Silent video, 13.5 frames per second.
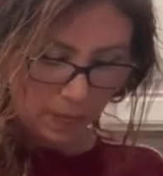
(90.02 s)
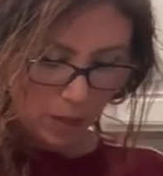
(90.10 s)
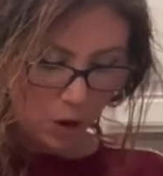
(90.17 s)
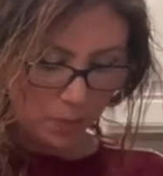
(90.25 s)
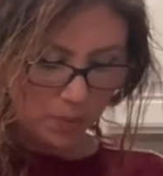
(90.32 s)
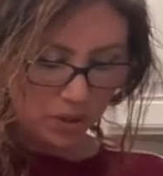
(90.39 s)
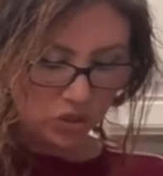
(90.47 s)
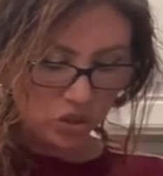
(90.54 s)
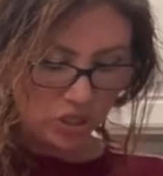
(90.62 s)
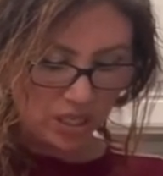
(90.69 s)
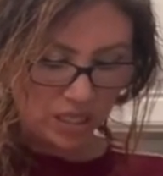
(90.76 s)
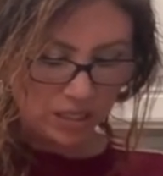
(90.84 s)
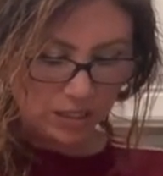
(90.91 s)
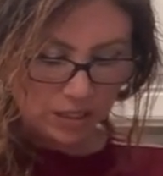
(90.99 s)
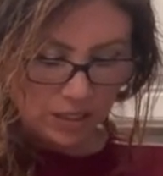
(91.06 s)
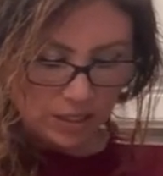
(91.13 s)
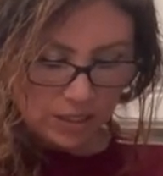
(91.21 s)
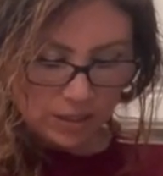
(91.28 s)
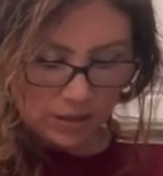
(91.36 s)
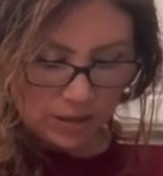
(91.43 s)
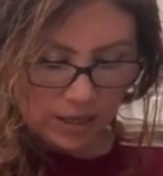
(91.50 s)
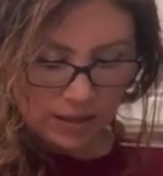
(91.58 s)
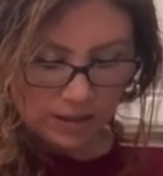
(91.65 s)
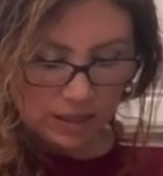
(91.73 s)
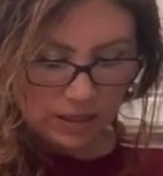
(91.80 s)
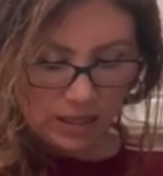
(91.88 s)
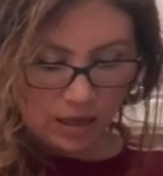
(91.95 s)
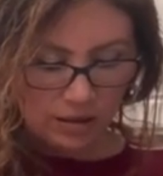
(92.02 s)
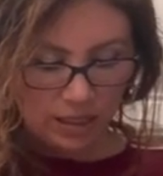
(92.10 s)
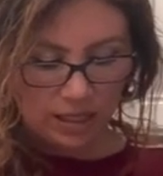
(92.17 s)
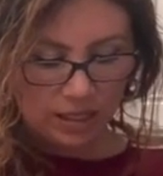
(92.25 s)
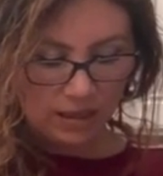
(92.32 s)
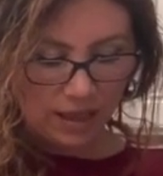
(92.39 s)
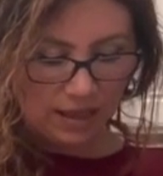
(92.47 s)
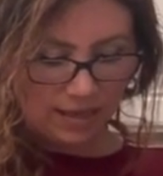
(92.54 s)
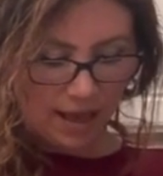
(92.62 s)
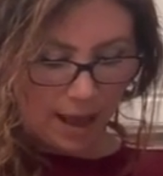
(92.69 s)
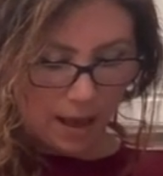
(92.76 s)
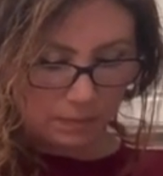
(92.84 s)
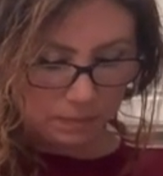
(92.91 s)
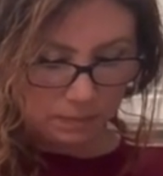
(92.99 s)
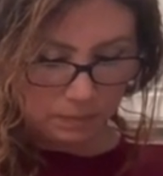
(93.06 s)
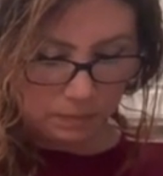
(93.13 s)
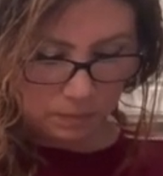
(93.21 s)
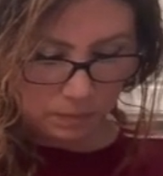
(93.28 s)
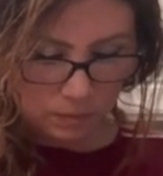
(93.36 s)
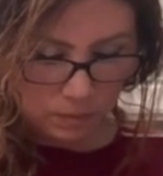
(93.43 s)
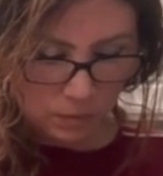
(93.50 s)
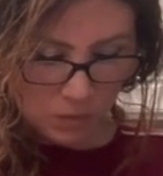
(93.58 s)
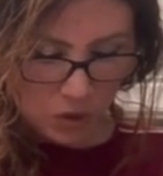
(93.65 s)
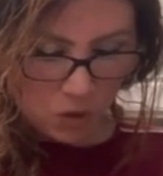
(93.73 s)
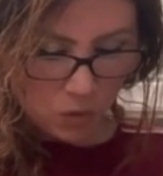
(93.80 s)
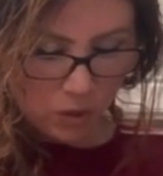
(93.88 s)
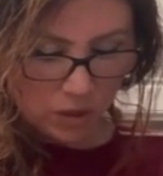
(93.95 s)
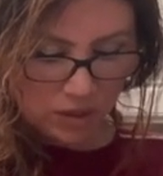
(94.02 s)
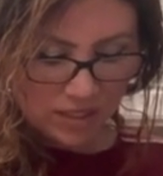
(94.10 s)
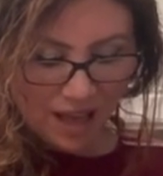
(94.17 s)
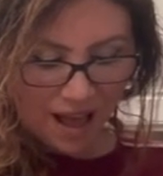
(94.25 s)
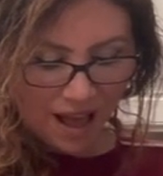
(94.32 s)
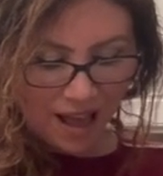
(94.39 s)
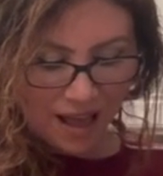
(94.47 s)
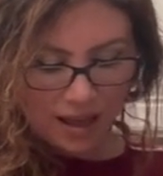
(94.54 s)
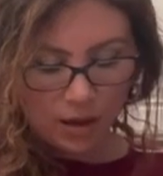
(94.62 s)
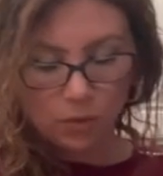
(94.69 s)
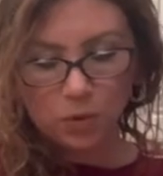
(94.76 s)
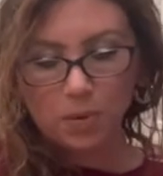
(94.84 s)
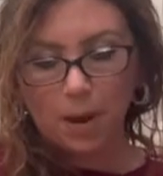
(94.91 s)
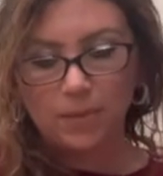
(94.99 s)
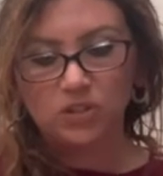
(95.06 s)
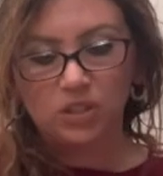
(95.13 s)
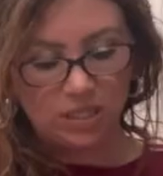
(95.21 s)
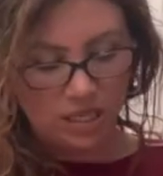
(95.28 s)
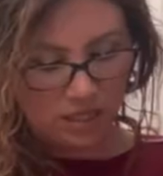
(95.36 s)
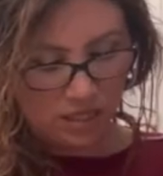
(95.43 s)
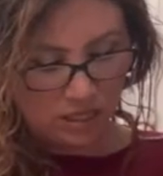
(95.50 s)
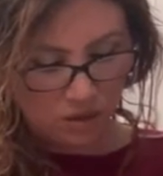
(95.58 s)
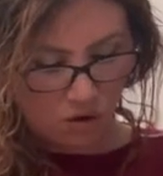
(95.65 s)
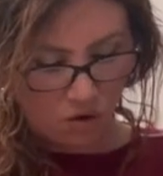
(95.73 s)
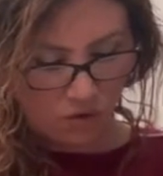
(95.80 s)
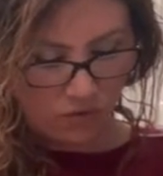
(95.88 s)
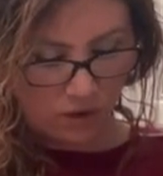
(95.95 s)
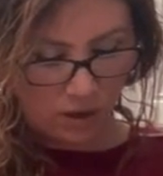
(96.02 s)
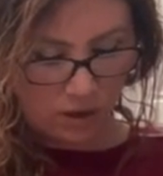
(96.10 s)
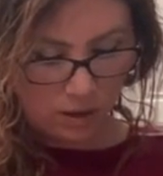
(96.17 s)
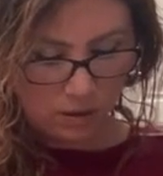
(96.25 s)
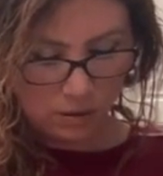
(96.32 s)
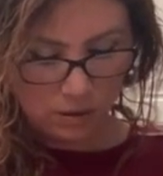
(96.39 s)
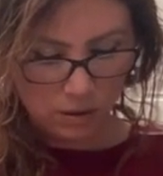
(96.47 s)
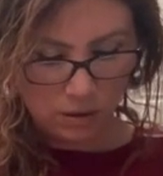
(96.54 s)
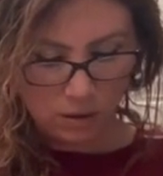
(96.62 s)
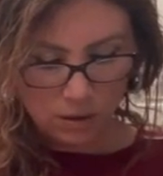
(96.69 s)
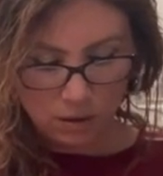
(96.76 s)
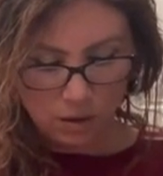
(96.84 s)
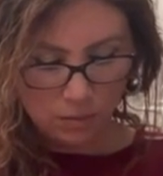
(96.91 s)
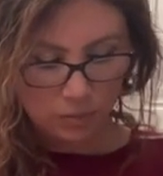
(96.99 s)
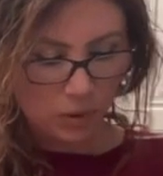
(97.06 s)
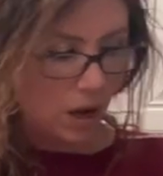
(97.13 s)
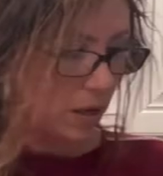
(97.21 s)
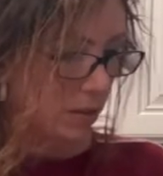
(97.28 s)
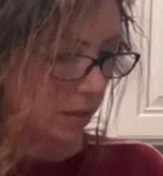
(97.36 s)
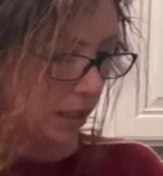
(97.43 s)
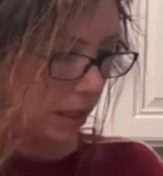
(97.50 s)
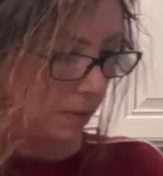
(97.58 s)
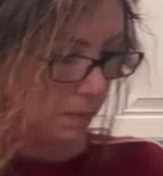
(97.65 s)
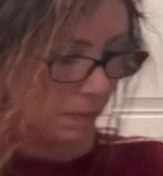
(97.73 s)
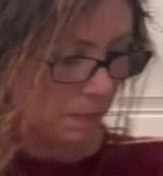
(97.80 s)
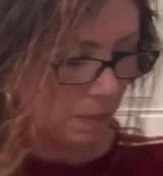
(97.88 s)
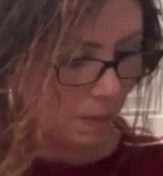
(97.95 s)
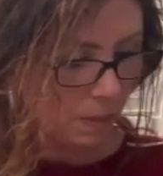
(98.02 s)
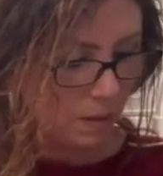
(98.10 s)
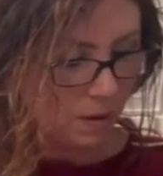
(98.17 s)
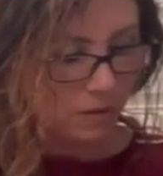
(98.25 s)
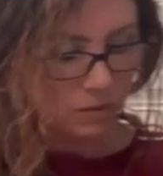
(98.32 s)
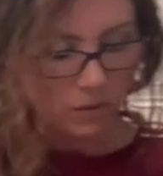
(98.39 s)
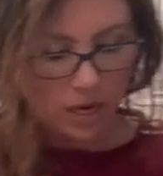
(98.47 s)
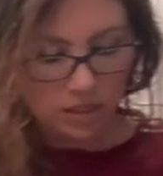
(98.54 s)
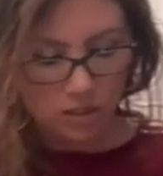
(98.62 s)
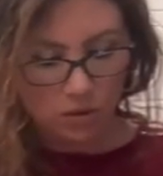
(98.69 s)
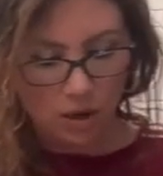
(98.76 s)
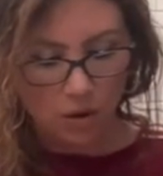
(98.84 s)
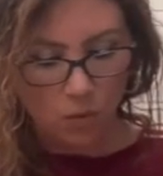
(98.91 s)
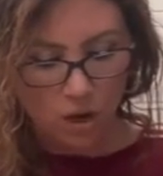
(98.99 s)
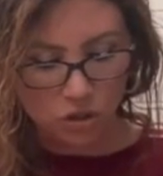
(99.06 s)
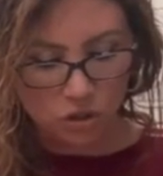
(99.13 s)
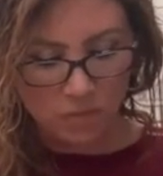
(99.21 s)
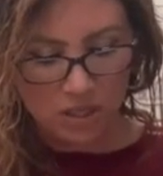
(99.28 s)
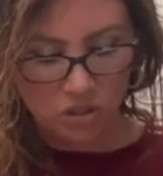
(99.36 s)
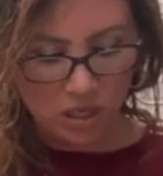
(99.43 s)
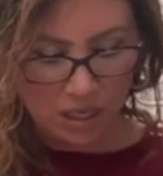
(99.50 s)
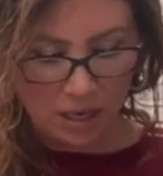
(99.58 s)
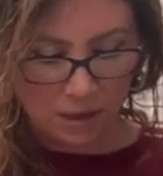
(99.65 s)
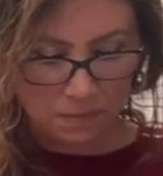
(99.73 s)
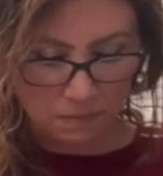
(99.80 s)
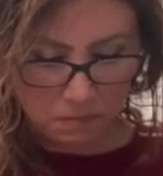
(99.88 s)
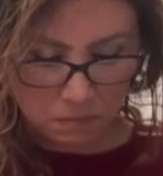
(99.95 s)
I'll put cheese and then they'll eat it like that. Whereas I will probably just eat this over broccoli, right? So I washed my chicken.